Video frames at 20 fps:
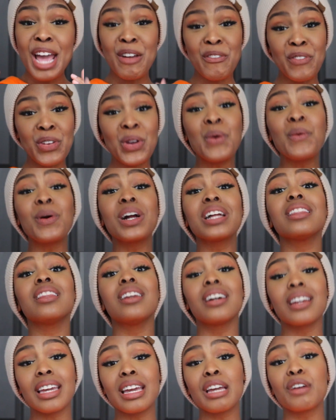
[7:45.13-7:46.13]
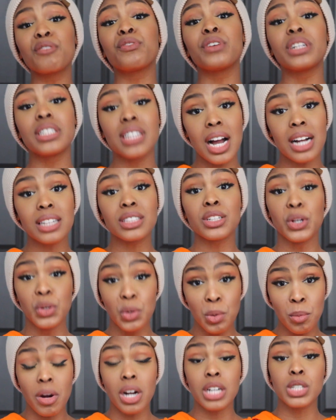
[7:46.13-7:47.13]
if you were looking for Dr.
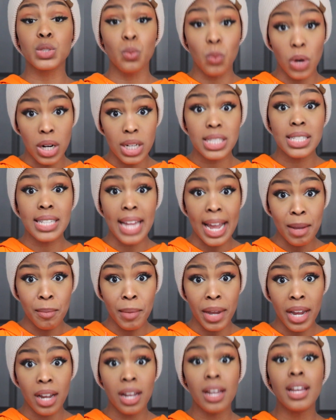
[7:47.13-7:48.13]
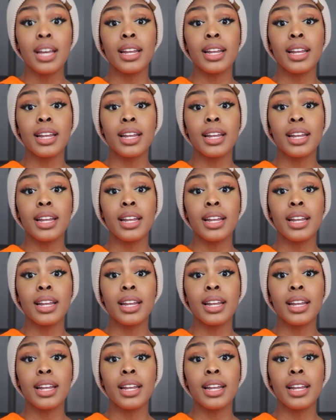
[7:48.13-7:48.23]
Umar's worst nightmare,